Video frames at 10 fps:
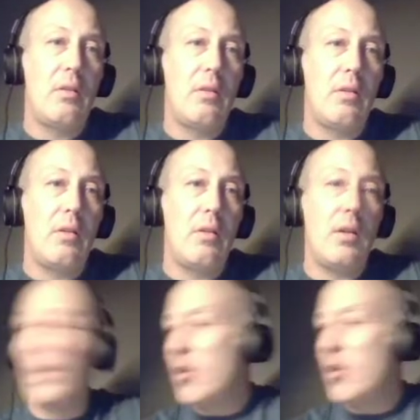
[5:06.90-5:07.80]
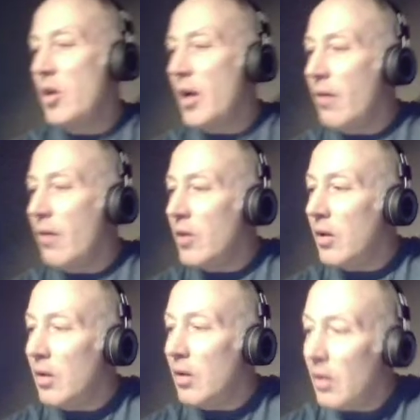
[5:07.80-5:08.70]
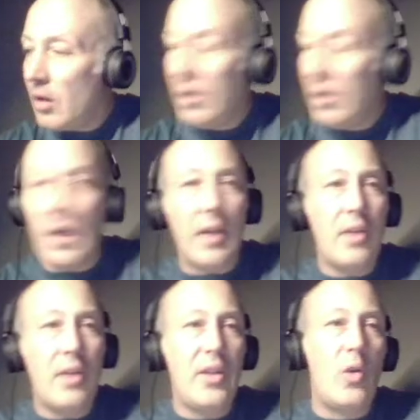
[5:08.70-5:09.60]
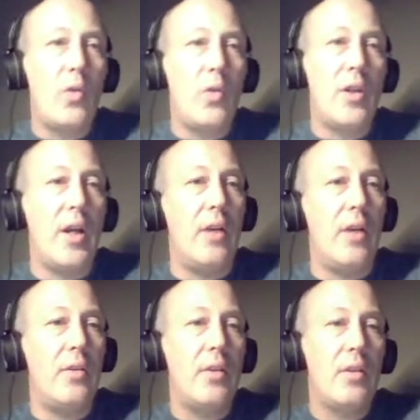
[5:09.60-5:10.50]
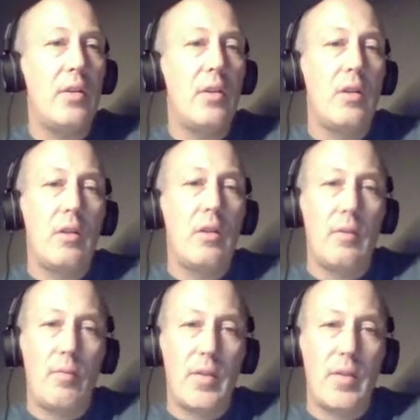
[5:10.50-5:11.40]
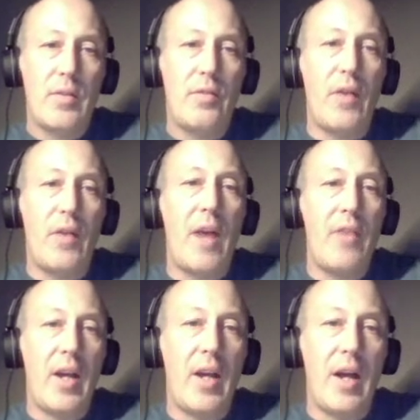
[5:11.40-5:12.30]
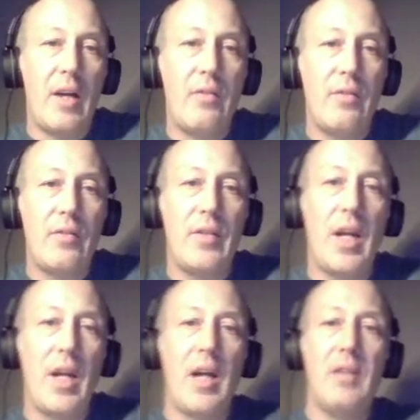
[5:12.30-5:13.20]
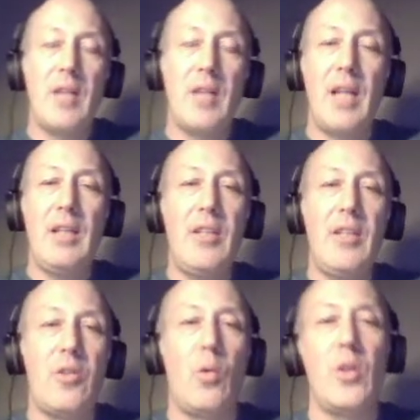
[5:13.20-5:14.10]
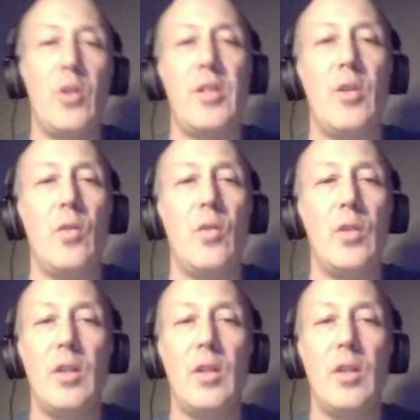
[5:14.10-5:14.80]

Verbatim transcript: Uh, I should have it here. Yeah, I got the over down. It's five and a half. Yeah, I lean towards the over.